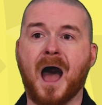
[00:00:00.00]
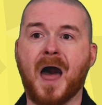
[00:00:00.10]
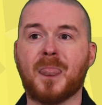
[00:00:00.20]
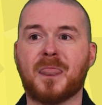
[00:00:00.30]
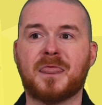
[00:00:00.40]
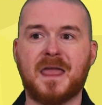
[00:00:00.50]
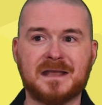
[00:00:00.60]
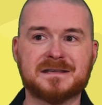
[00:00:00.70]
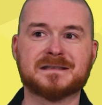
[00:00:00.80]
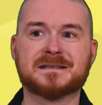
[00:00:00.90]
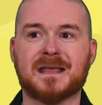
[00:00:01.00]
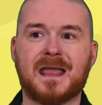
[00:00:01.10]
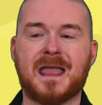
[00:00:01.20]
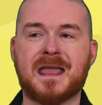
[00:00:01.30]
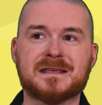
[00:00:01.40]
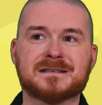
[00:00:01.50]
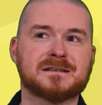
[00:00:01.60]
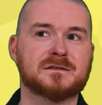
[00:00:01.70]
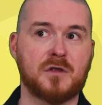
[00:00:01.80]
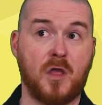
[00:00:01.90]
And this
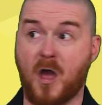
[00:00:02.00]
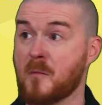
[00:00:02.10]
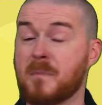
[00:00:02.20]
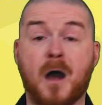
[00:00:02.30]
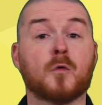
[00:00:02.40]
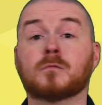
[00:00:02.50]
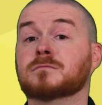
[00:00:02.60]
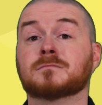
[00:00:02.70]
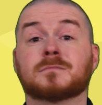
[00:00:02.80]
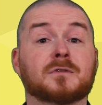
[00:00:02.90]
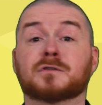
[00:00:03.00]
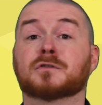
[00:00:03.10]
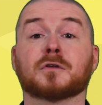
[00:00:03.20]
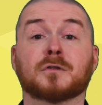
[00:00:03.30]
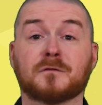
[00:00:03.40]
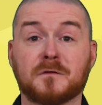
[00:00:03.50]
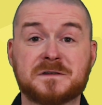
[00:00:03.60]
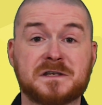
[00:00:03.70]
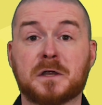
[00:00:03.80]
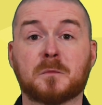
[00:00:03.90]
is about the love of
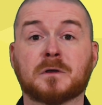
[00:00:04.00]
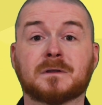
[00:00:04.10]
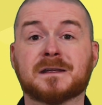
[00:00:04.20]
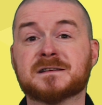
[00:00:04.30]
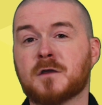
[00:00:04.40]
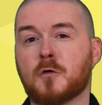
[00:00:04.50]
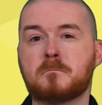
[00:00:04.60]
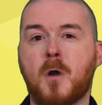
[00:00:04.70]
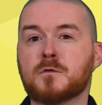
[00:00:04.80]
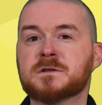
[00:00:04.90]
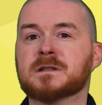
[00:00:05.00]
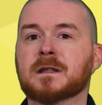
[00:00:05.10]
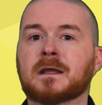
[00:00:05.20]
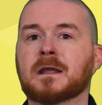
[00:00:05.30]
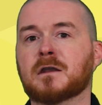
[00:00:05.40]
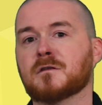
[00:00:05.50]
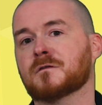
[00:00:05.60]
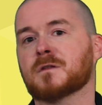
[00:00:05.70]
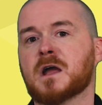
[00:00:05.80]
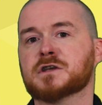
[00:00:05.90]
cinema. It's told mostly in
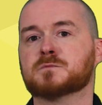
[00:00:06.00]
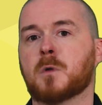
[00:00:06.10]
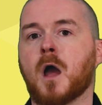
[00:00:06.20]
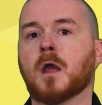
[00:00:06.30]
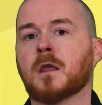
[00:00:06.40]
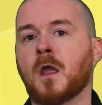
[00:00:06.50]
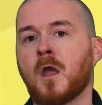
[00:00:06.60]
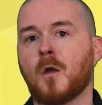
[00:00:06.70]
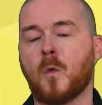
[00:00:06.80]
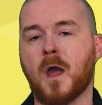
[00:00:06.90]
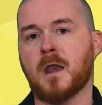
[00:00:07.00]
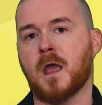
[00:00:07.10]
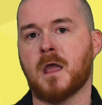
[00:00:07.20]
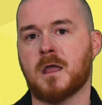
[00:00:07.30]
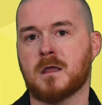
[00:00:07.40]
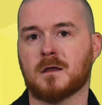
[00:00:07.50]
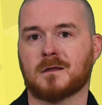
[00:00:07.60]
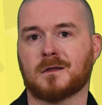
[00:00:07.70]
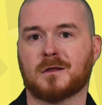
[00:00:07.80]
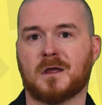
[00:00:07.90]
flashback when a
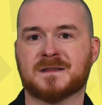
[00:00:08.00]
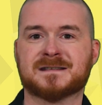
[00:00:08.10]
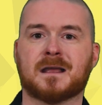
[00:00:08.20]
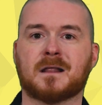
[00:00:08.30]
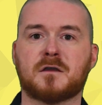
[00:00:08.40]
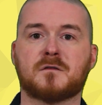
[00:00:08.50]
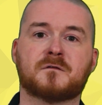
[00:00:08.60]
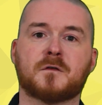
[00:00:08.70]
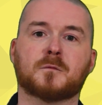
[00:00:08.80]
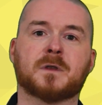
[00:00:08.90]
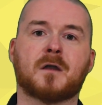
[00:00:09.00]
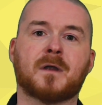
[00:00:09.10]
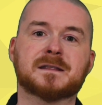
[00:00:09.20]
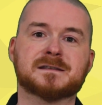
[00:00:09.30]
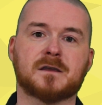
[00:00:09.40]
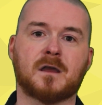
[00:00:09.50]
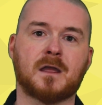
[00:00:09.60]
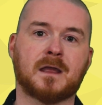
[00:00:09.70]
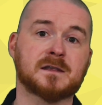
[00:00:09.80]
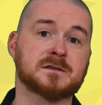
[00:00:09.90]
Italian film
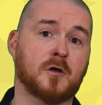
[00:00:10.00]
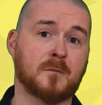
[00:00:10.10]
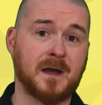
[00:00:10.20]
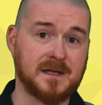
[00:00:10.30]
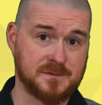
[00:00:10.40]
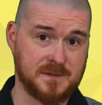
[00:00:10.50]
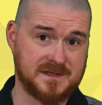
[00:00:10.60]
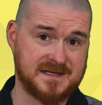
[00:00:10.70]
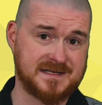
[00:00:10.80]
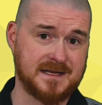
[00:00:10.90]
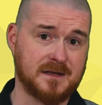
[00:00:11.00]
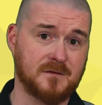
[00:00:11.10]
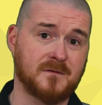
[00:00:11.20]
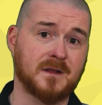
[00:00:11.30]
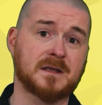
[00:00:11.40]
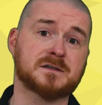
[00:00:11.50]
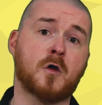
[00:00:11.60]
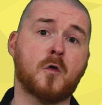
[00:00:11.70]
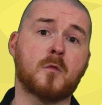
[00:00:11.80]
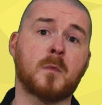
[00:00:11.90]
director gets called back to his Sicilian village
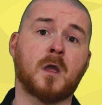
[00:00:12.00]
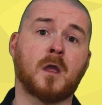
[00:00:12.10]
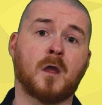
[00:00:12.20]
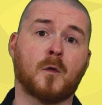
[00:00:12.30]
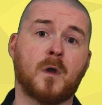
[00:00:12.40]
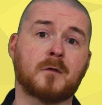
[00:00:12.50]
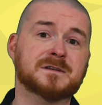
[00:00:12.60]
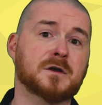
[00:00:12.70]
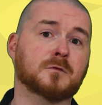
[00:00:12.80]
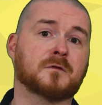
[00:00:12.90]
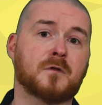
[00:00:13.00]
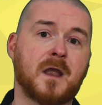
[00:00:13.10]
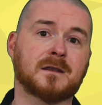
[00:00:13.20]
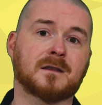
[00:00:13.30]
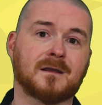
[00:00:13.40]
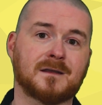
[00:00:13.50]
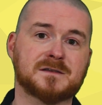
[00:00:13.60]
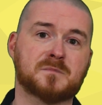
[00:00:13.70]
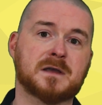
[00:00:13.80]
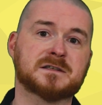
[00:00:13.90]
home where his old friend
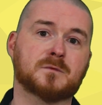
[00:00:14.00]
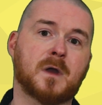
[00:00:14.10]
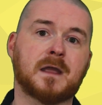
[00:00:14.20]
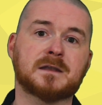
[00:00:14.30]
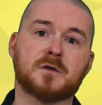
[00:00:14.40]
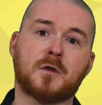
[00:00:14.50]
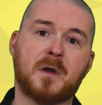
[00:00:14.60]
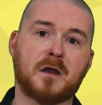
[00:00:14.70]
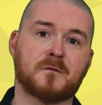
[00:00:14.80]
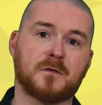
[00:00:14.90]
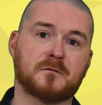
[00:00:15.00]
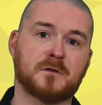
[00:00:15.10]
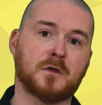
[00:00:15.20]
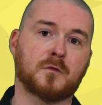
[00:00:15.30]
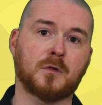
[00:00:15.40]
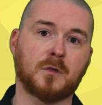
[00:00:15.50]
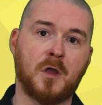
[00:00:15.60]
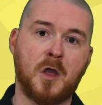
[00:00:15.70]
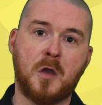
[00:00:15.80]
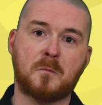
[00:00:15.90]
has passed away and he's going back for the funeral.
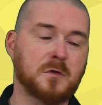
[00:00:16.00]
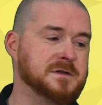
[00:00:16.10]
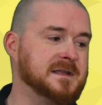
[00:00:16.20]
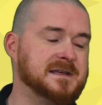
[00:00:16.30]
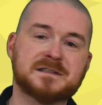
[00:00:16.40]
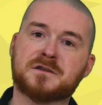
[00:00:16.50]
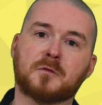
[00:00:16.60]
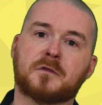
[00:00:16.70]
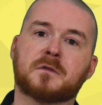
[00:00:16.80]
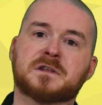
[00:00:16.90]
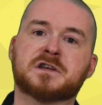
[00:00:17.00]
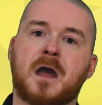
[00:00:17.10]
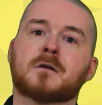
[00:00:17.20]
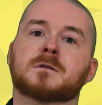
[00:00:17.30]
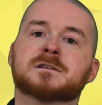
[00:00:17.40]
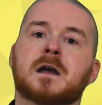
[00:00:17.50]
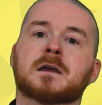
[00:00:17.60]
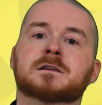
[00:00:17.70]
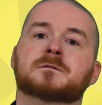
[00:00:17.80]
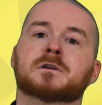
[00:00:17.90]
Most of this is told through the child's
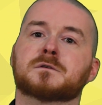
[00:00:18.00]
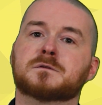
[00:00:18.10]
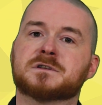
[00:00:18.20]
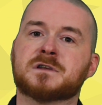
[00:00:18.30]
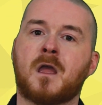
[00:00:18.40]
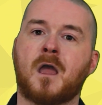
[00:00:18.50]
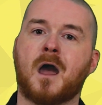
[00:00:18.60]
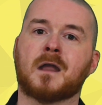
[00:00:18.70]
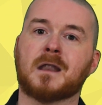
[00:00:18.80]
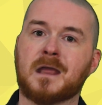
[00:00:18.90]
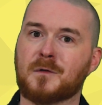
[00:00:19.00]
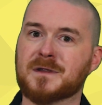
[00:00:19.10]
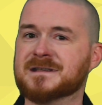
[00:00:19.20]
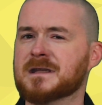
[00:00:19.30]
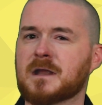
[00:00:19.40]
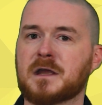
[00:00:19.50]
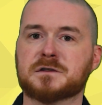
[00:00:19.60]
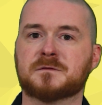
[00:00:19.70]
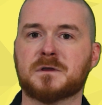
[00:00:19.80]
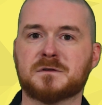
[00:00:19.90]
eyes views and later a
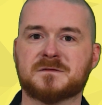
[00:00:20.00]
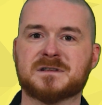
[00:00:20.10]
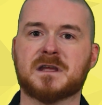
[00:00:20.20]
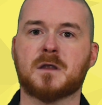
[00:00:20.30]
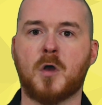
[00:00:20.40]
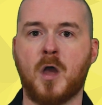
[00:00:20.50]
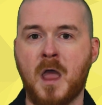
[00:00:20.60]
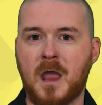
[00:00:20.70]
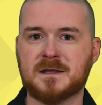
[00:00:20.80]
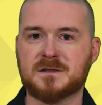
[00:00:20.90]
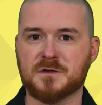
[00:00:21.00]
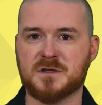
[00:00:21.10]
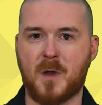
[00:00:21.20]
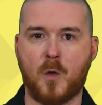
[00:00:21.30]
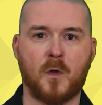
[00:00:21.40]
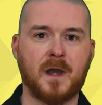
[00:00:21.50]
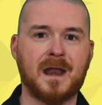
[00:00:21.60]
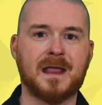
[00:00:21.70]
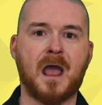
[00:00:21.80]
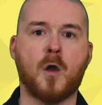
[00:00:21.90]
teenager's views of cinema. It's also about wanting
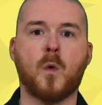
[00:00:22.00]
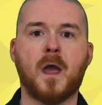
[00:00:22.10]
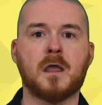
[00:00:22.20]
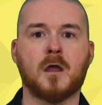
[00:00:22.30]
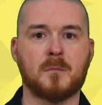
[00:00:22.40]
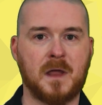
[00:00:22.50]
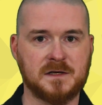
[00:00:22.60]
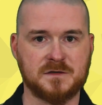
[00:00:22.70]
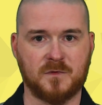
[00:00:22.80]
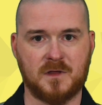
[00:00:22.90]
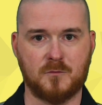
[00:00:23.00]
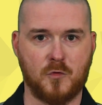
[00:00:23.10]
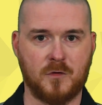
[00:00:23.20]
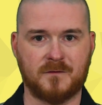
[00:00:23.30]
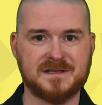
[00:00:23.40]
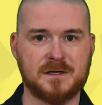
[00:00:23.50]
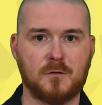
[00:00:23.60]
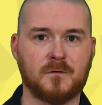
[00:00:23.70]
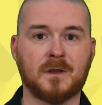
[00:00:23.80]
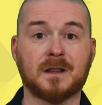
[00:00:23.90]
to get away and make something more of
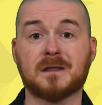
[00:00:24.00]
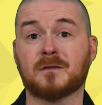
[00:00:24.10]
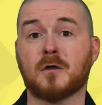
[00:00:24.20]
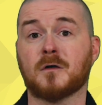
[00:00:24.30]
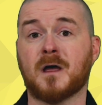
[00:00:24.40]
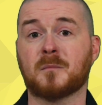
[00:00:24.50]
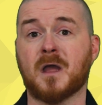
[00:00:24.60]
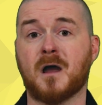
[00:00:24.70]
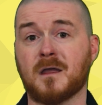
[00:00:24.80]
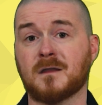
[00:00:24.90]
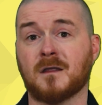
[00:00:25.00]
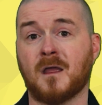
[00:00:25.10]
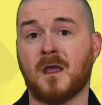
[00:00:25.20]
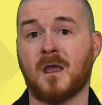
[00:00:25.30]
yourself and leaving all that behind.